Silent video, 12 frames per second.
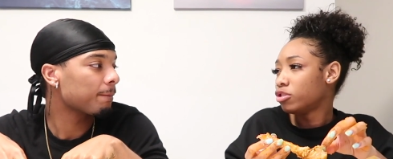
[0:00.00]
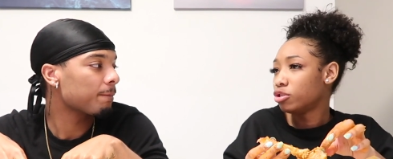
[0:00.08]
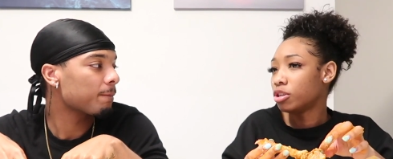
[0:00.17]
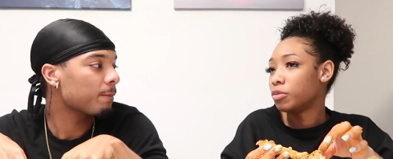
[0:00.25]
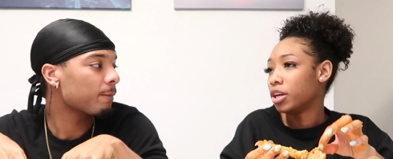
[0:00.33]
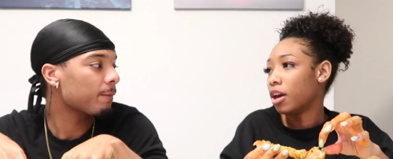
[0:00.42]

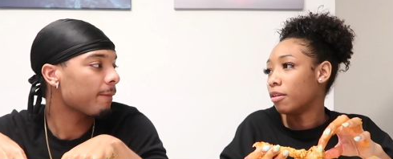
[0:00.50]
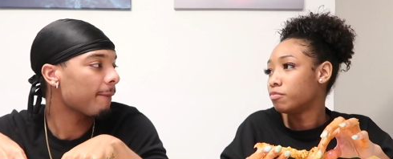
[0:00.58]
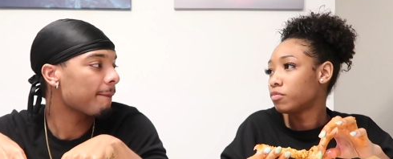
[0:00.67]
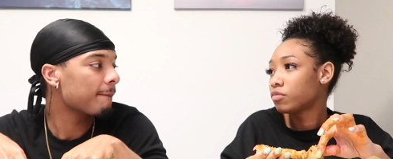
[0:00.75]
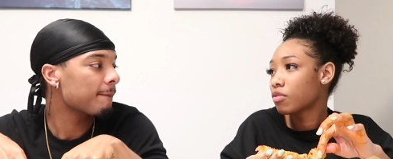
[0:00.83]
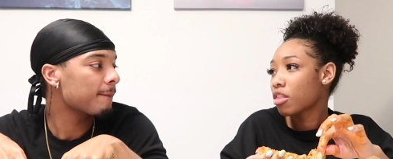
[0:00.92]
Speaker 1: Sure, why not?
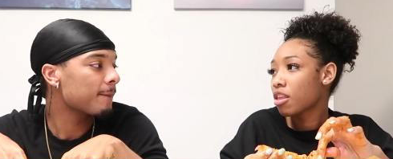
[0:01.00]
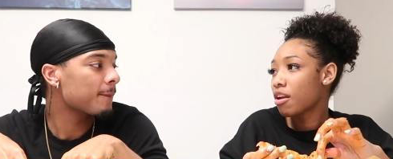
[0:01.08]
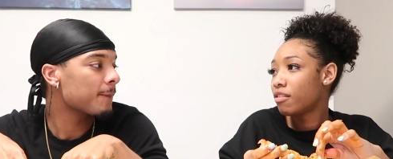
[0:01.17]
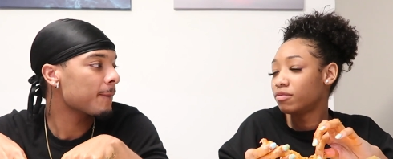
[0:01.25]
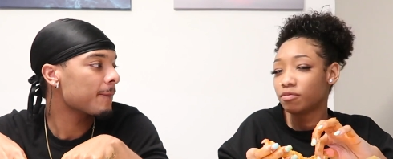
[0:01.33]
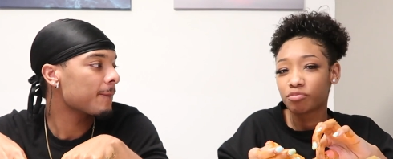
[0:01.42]

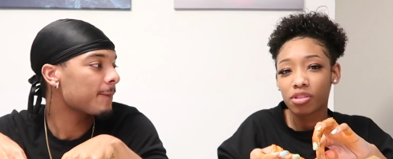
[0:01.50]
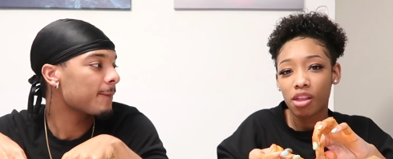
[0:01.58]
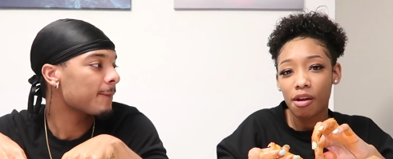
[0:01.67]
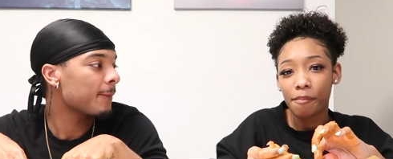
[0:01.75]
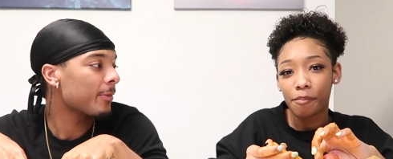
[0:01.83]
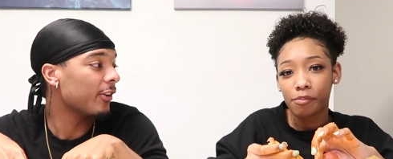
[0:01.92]

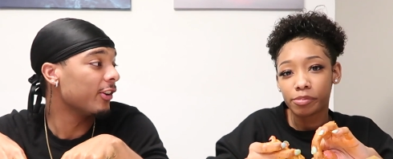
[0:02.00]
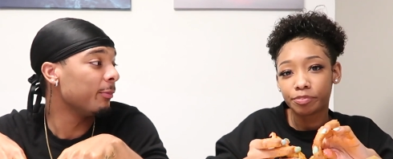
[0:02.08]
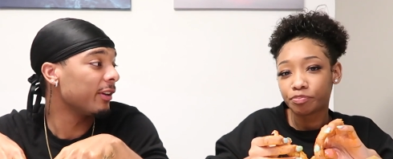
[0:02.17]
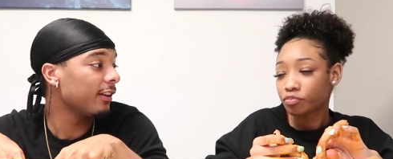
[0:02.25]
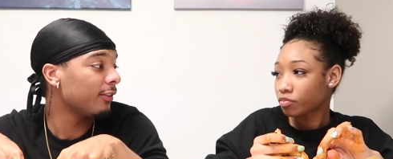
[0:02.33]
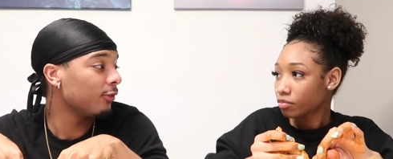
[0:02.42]
Speaker 2: You give
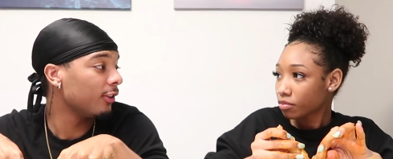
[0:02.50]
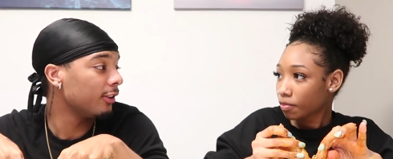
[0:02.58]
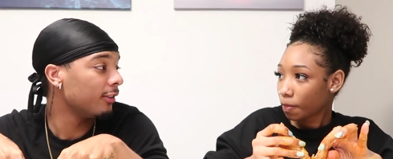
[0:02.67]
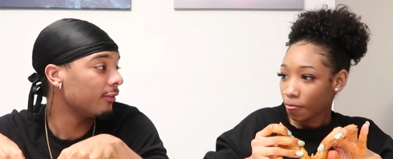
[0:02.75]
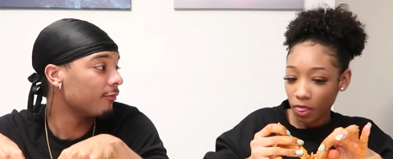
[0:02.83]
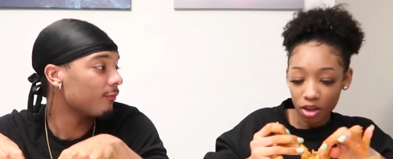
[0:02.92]
me a kiss for
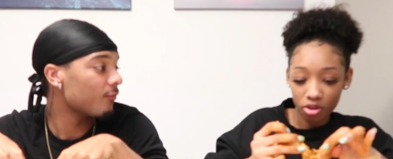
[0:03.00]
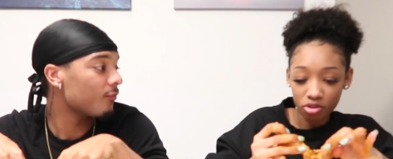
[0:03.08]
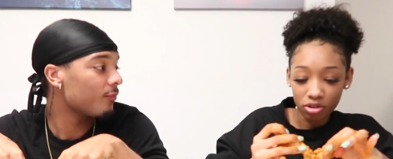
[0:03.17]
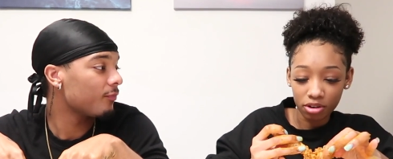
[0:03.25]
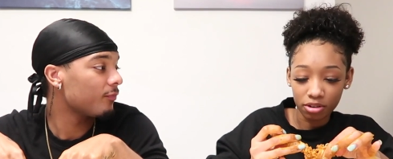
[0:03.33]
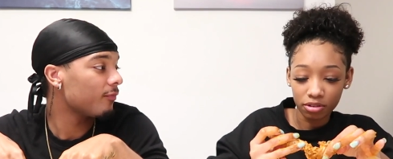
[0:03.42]
real?
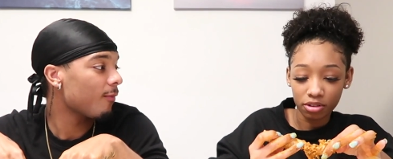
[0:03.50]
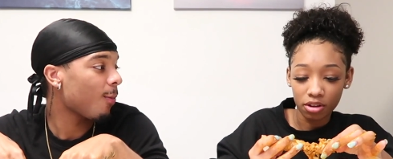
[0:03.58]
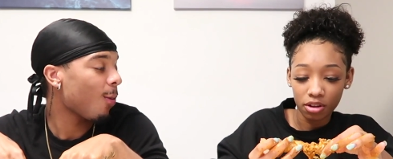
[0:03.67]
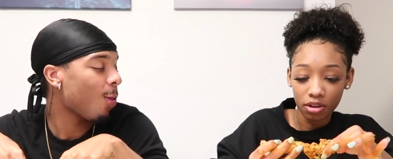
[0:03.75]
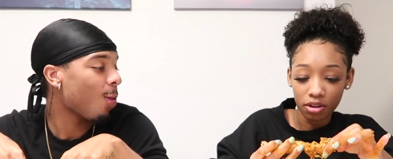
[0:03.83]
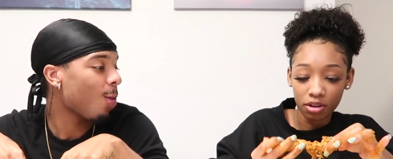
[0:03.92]
Speaker 1: Sure.
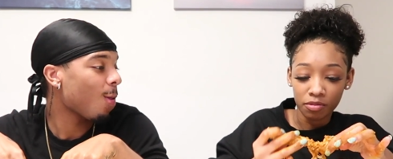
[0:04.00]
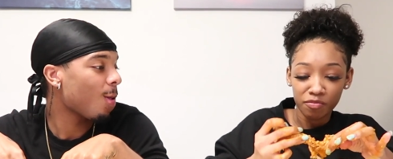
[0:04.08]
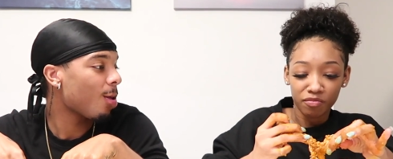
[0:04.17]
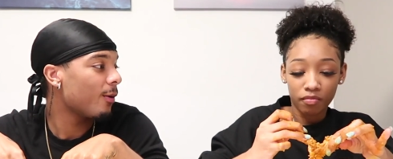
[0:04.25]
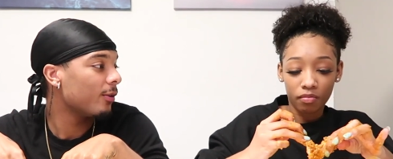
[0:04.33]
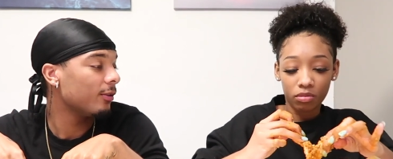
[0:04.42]

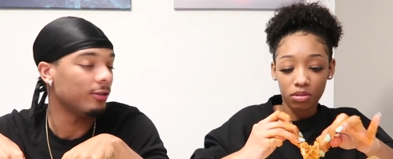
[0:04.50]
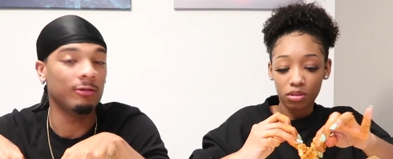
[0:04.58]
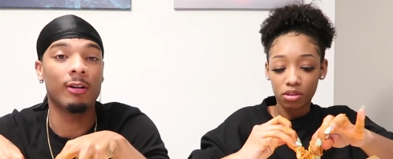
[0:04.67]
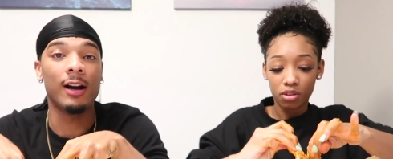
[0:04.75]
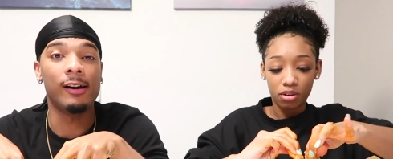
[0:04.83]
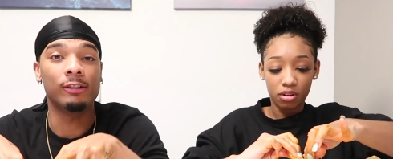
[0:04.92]

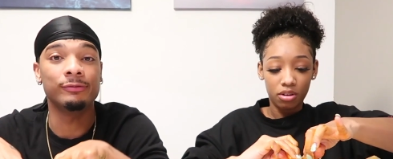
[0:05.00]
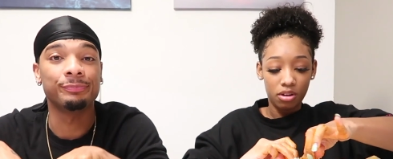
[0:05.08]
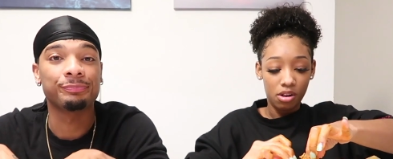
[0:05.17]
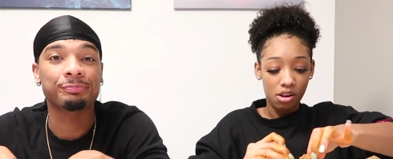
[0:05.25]
Speaker 2: Wow.